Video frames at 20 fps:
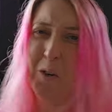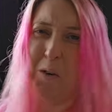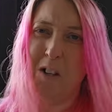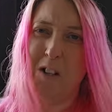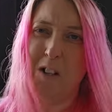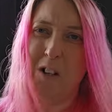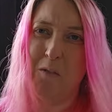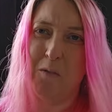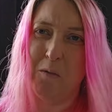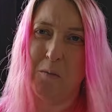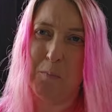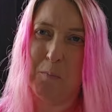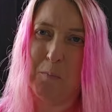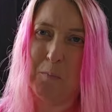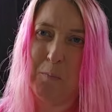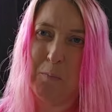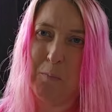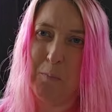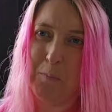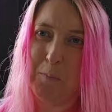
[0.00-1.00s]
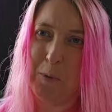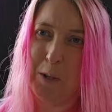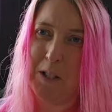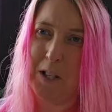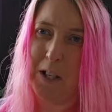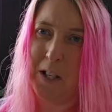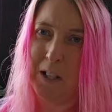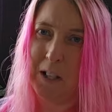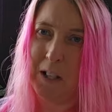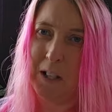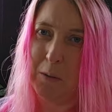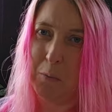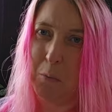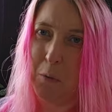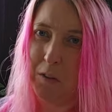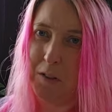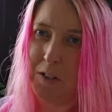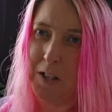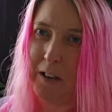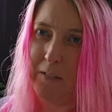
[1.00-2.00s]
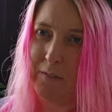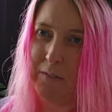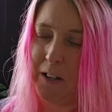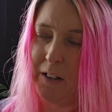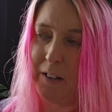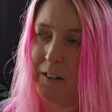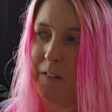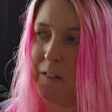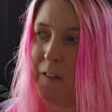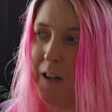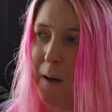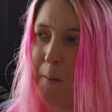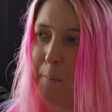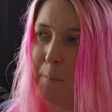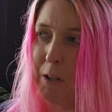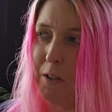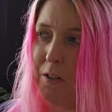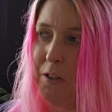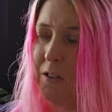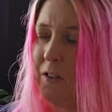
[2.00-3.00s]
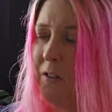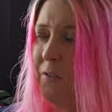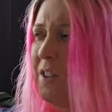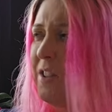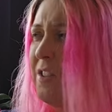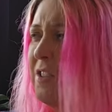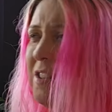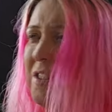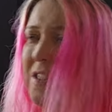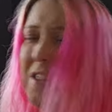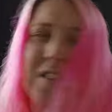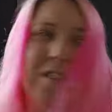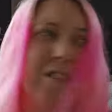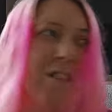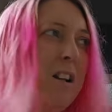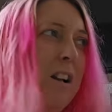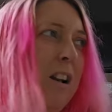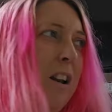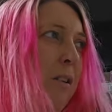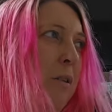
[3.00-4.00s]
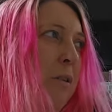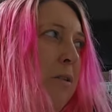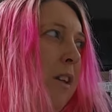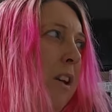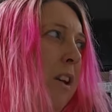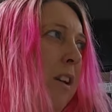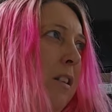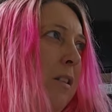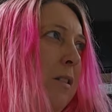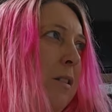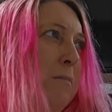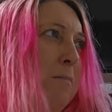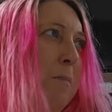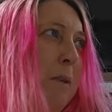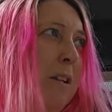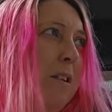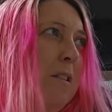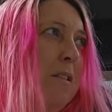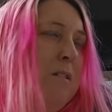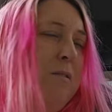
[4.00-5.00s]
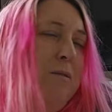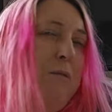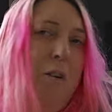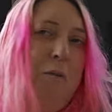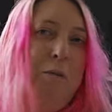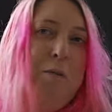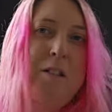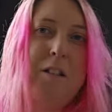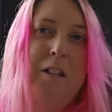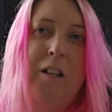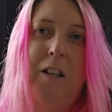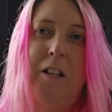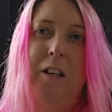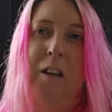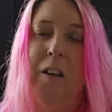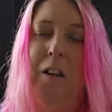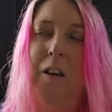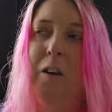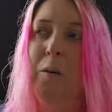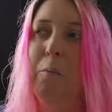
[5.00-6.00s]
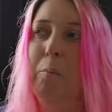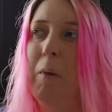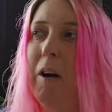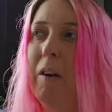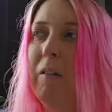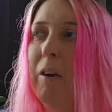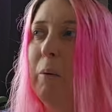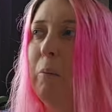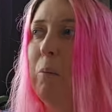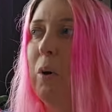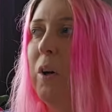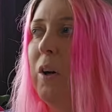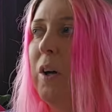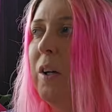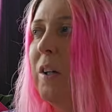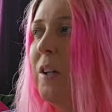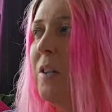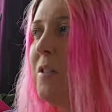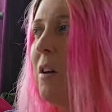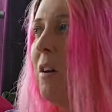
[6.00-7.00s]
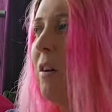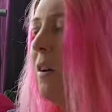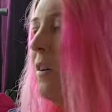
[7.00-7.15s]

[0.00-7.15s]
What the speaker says: don't particularly want to have like that much stuff. It's the clothing, and it, because of obviously where I work, it's hard